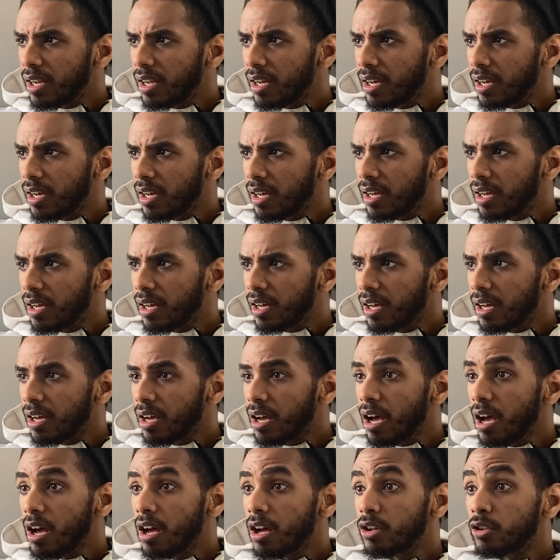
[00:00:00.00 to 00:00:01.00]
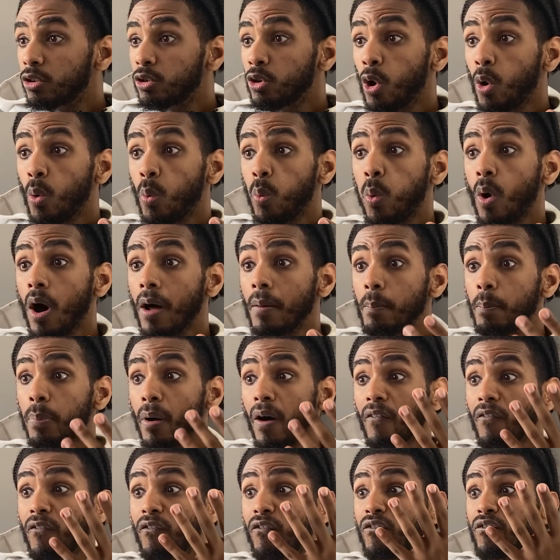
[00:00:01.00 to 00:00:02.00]
five. Not one
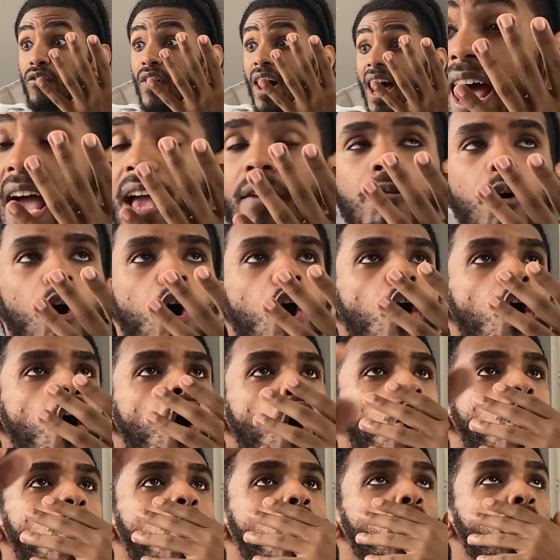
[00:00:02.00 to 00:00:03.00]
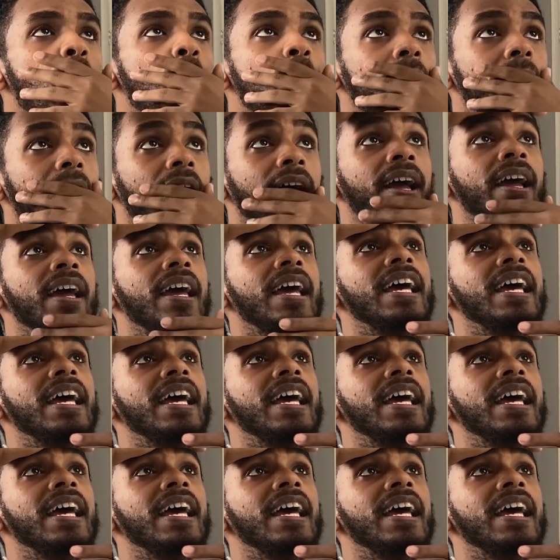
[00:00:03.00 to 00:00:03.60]
but five. Oh my,